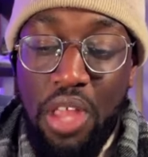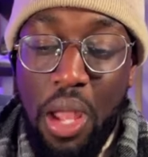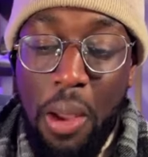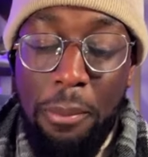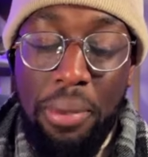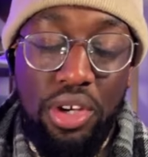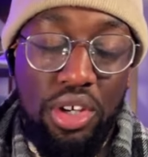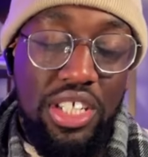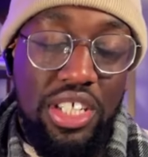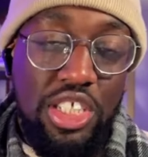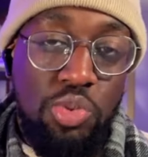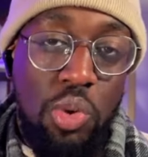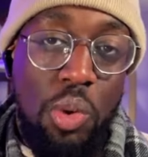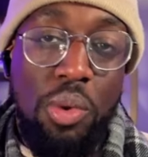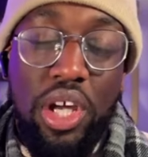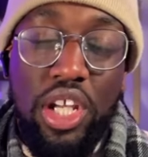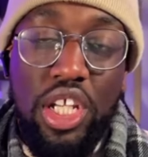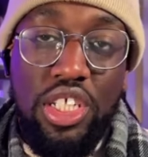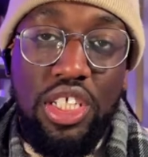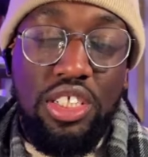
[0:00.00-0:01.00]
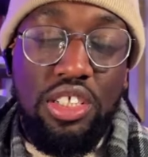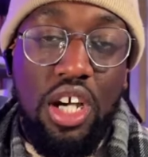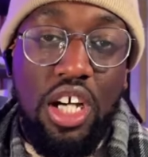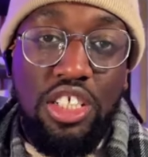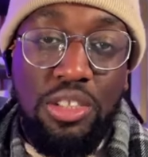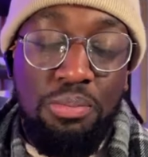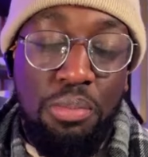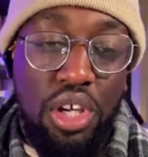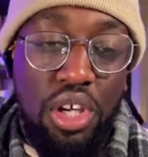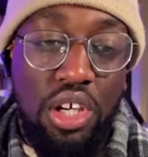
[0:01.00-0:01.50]
But on this one, we're going to
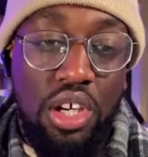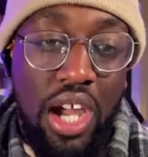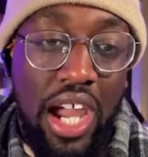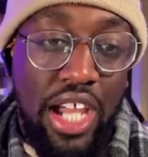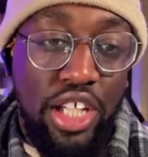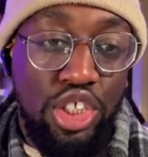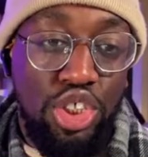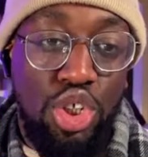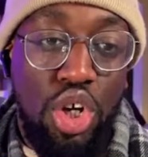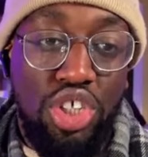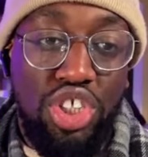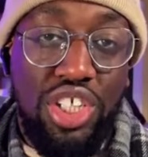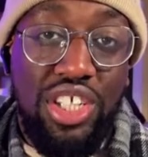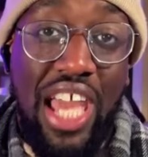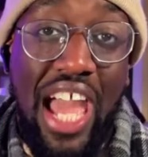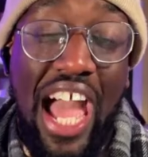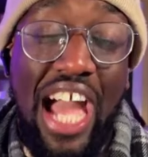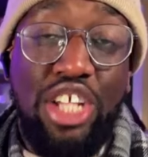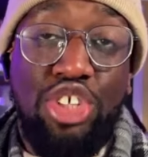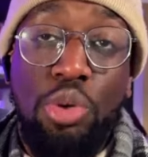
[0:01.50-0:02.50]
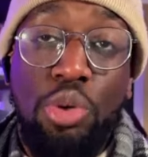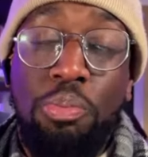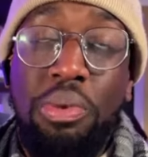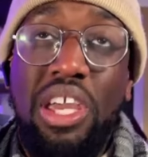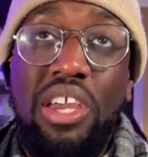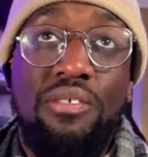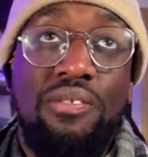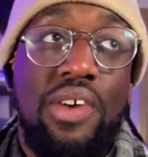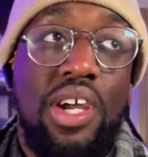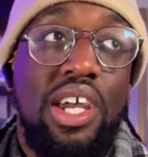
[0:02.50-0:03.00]
discuss Monica and Josh and the actual
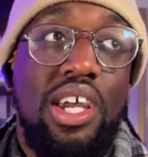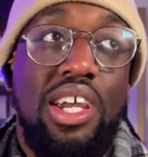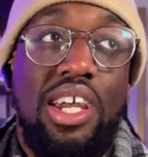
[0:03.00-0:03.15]
beef.